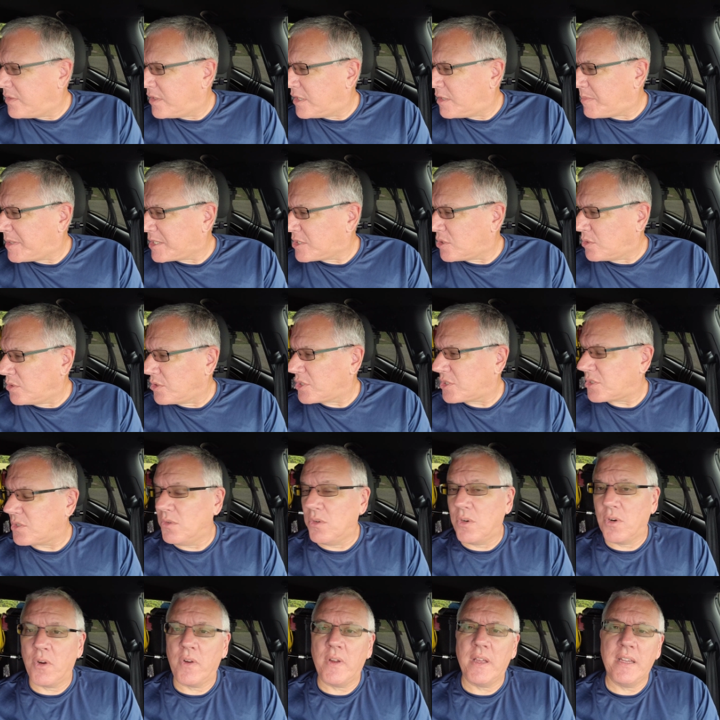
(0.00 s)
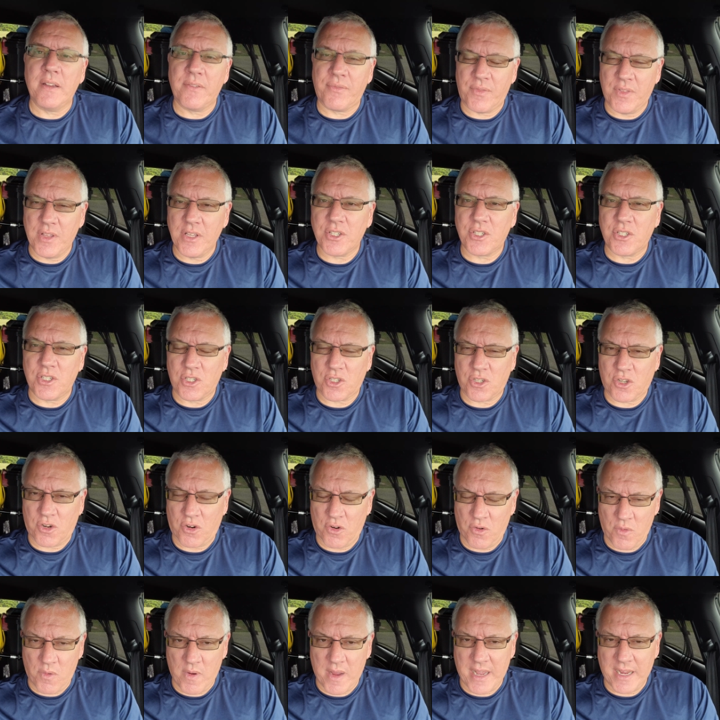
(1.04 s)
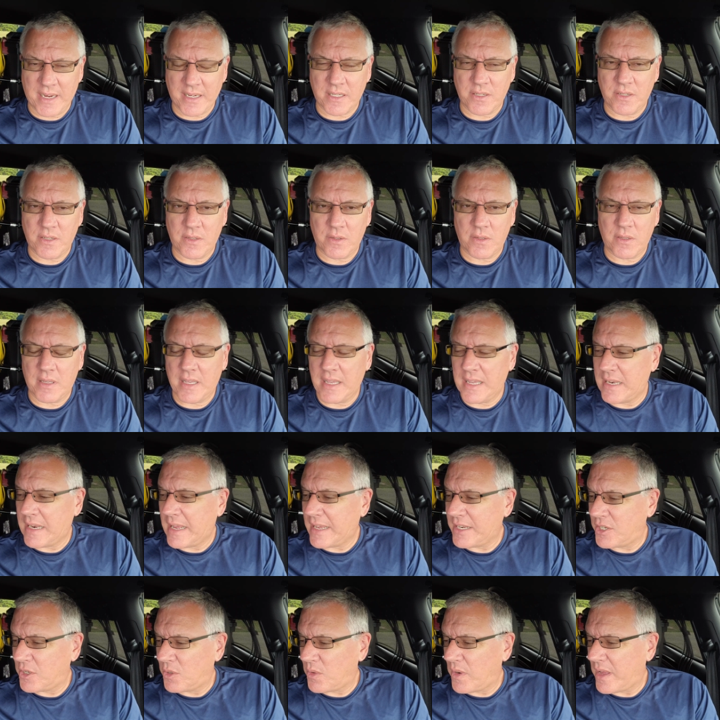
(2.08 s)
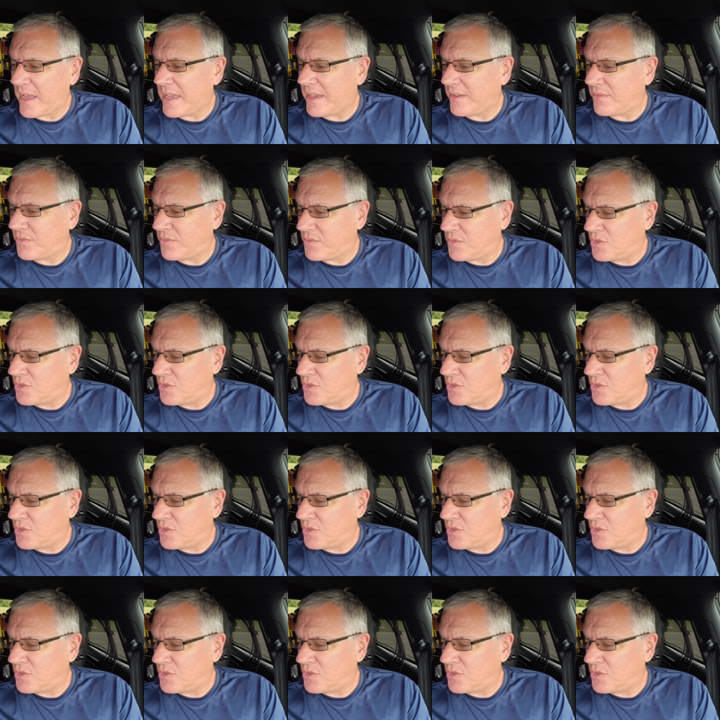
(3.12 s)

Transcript: uh, my total score, if this is correct, and I don't have